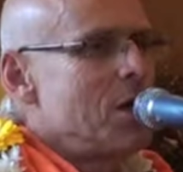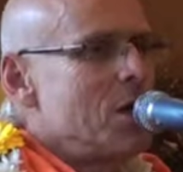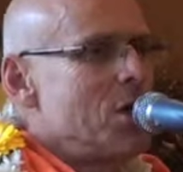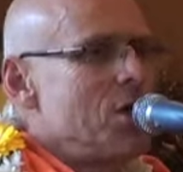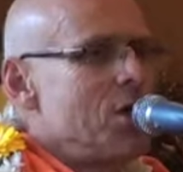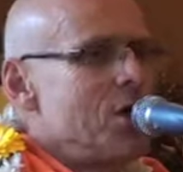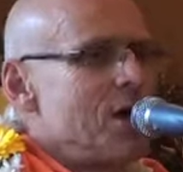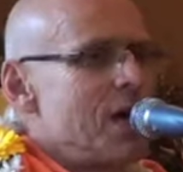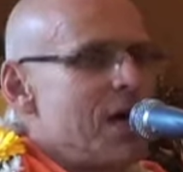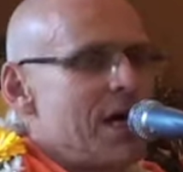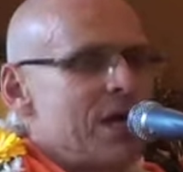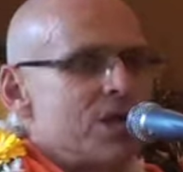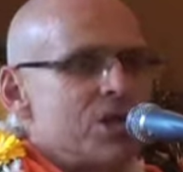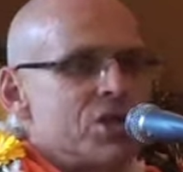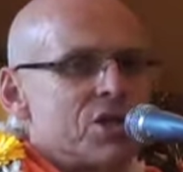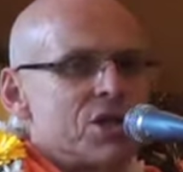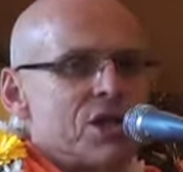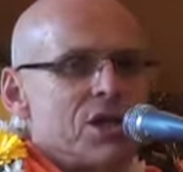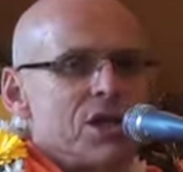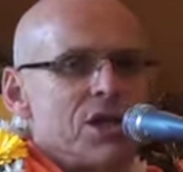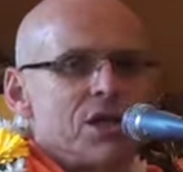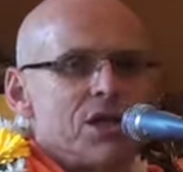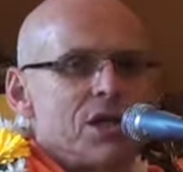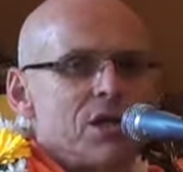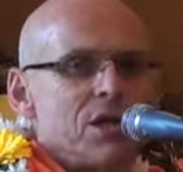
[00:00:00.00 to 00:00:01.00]
uh,
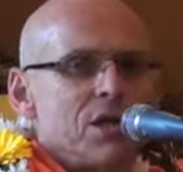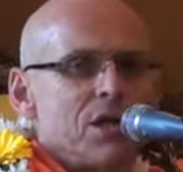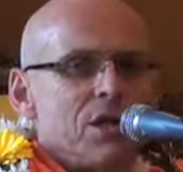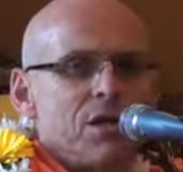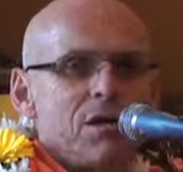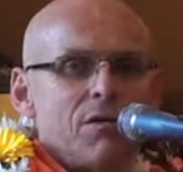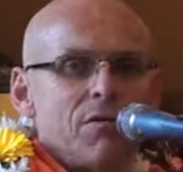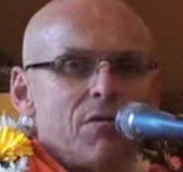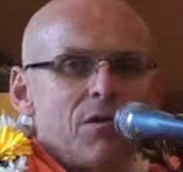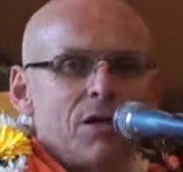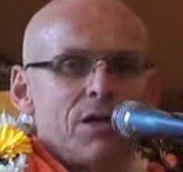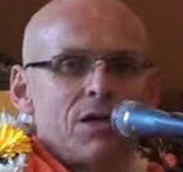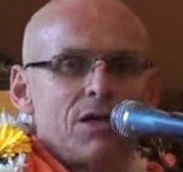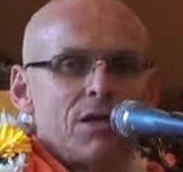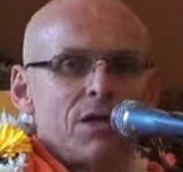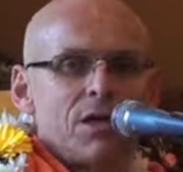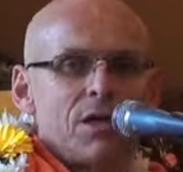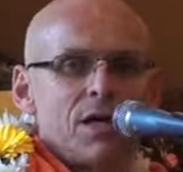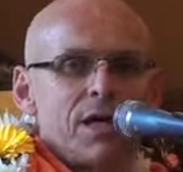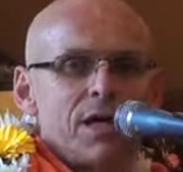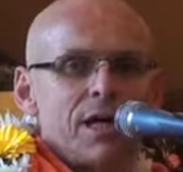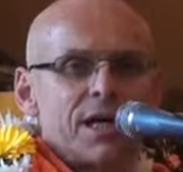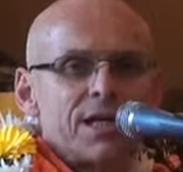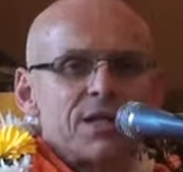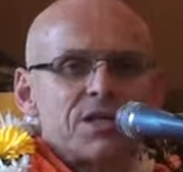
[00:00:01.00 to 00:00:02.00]
naturally
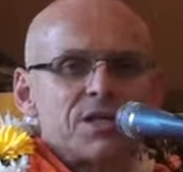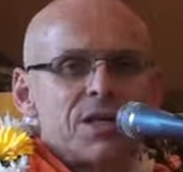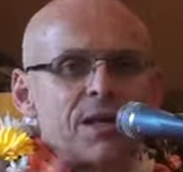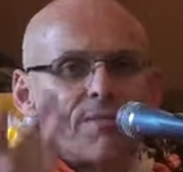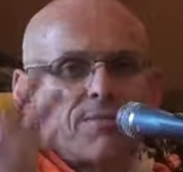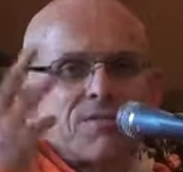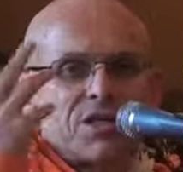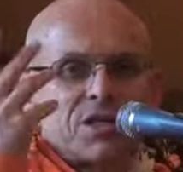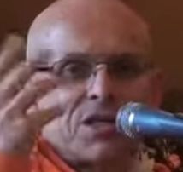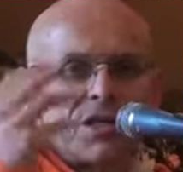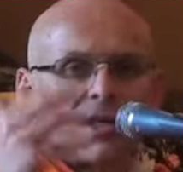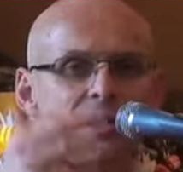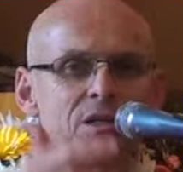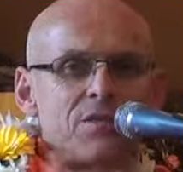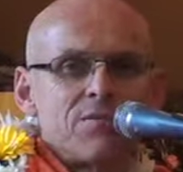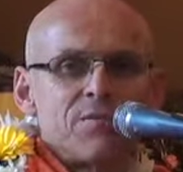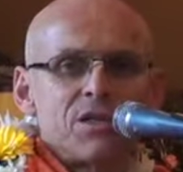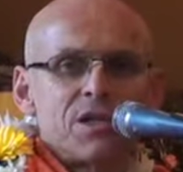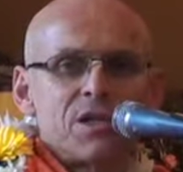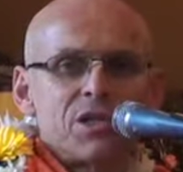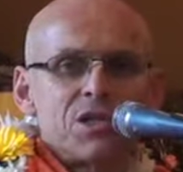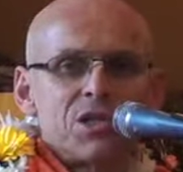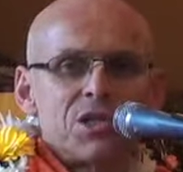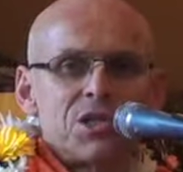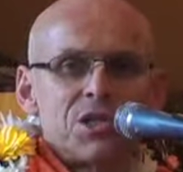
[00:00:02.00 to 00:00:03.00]
one accepts it
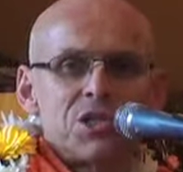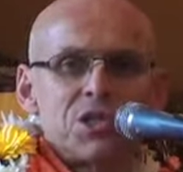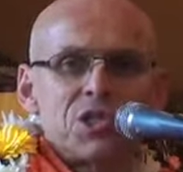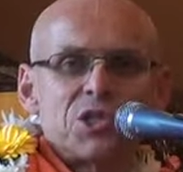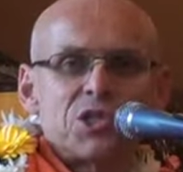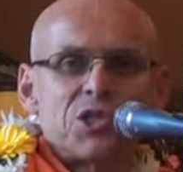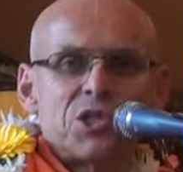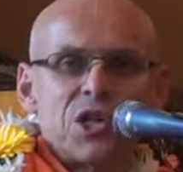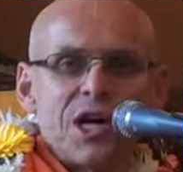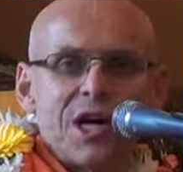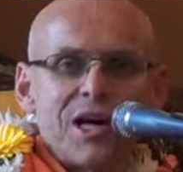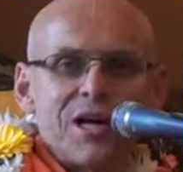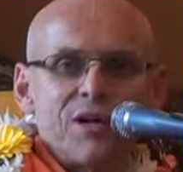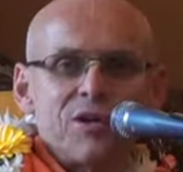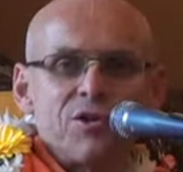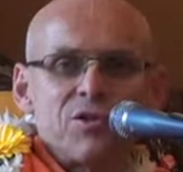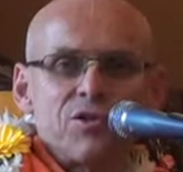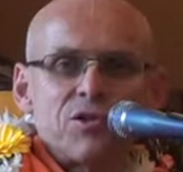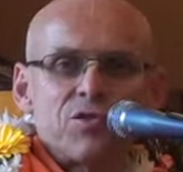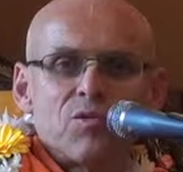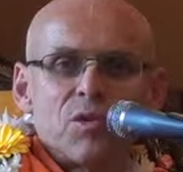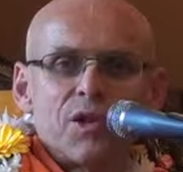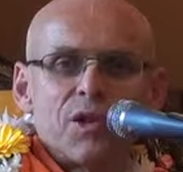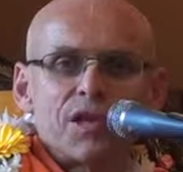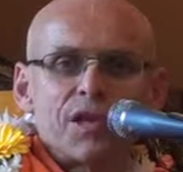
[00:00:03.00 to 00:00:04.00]
because as a
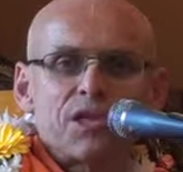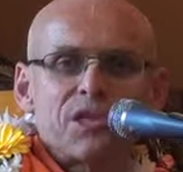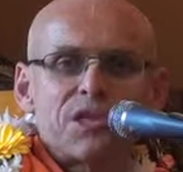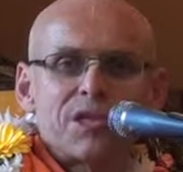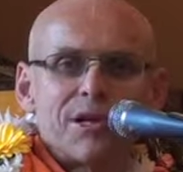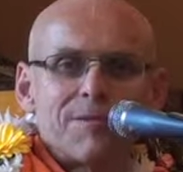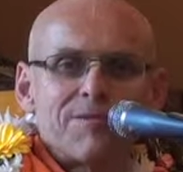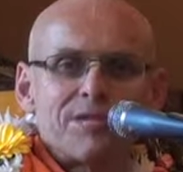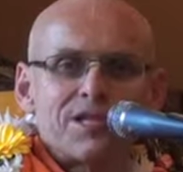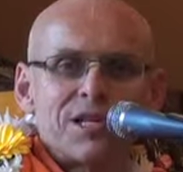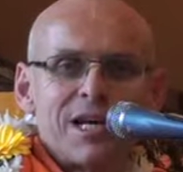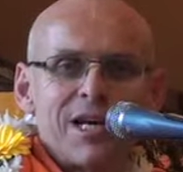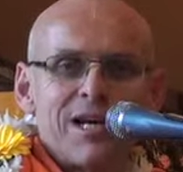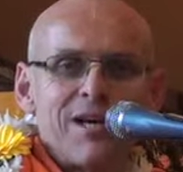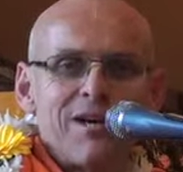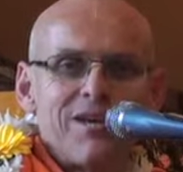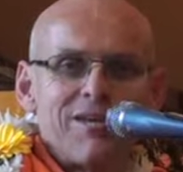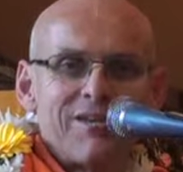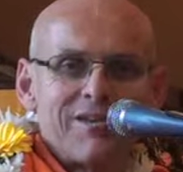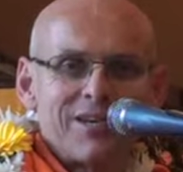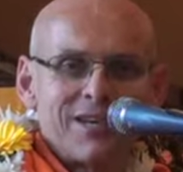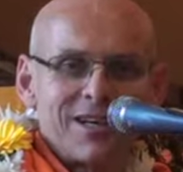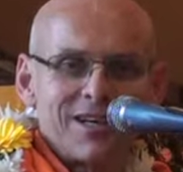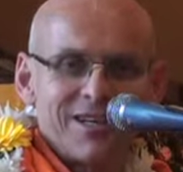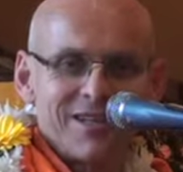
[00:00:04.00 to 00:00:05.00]
child one accepts
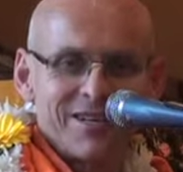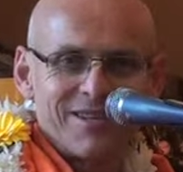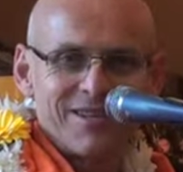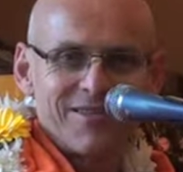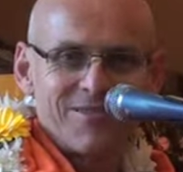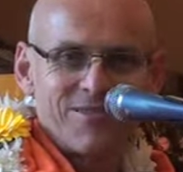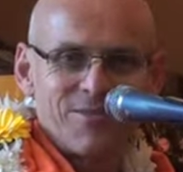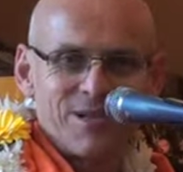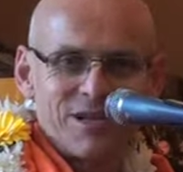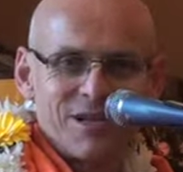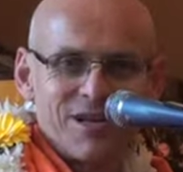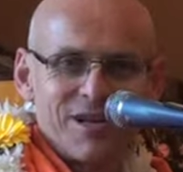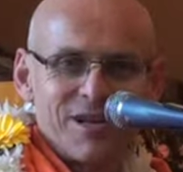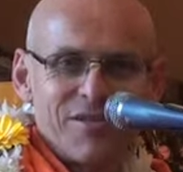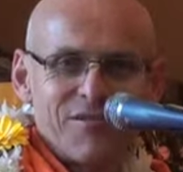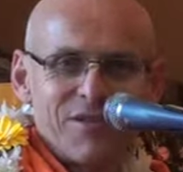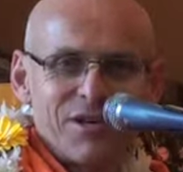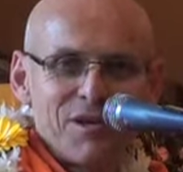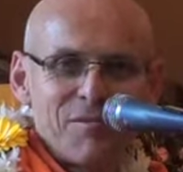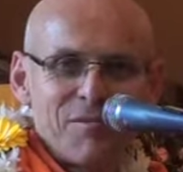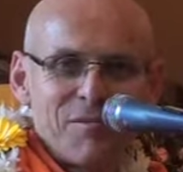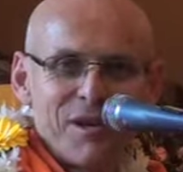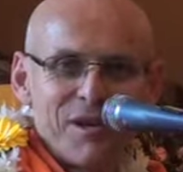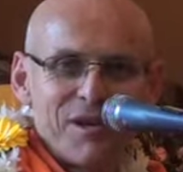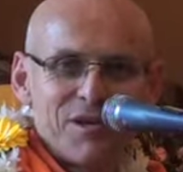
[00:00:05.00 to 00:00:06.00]
anything, whatever
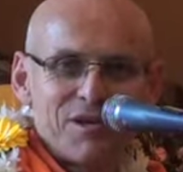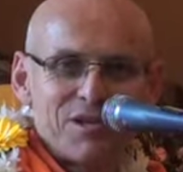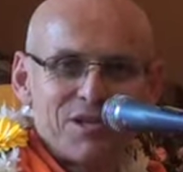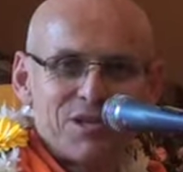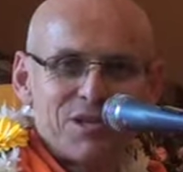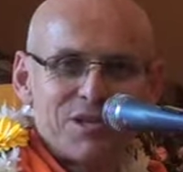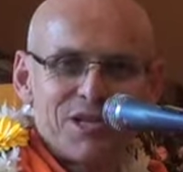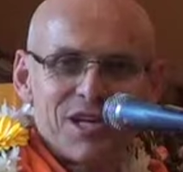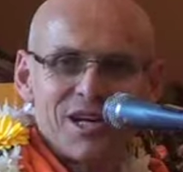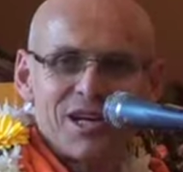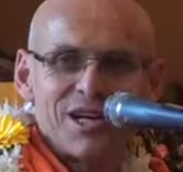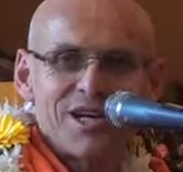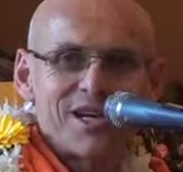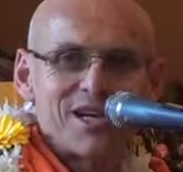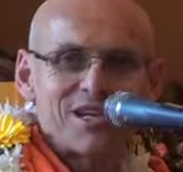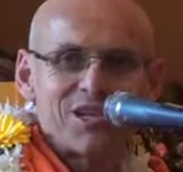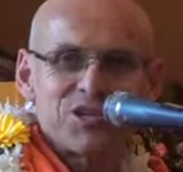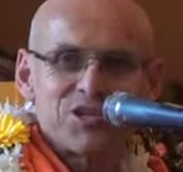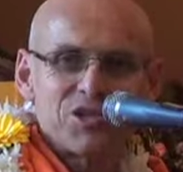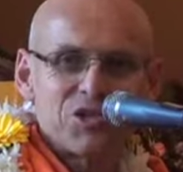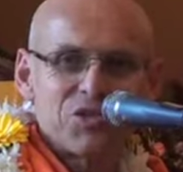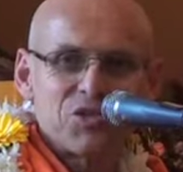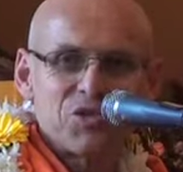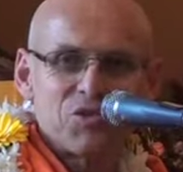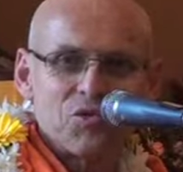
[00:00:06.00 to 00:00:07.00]
the parents say,
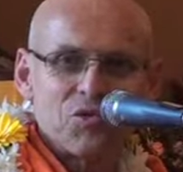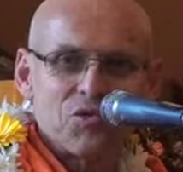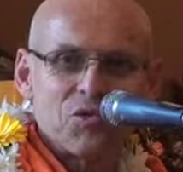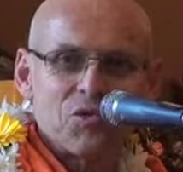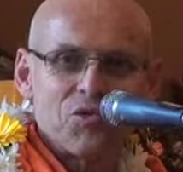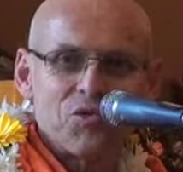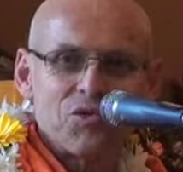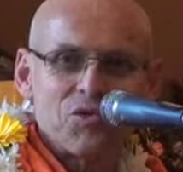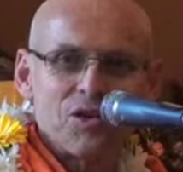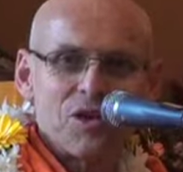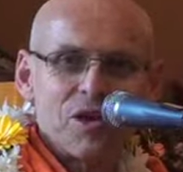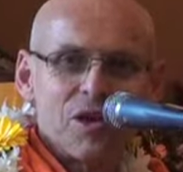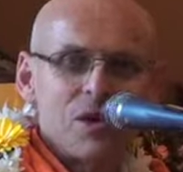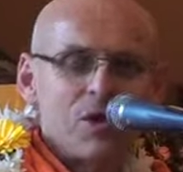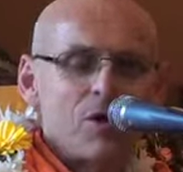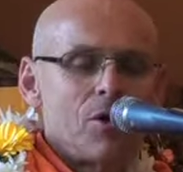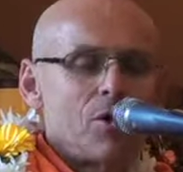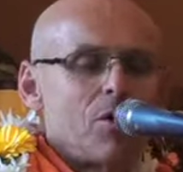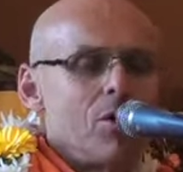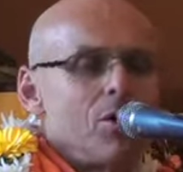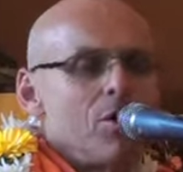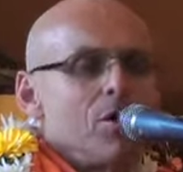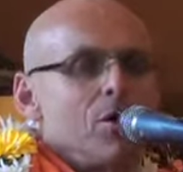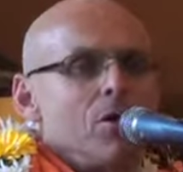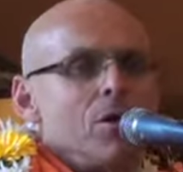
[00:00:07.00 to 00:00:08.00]
as the
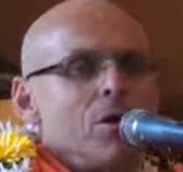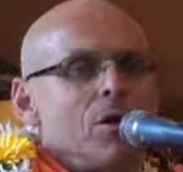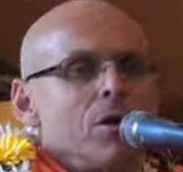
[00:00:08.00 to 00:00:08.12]
truth.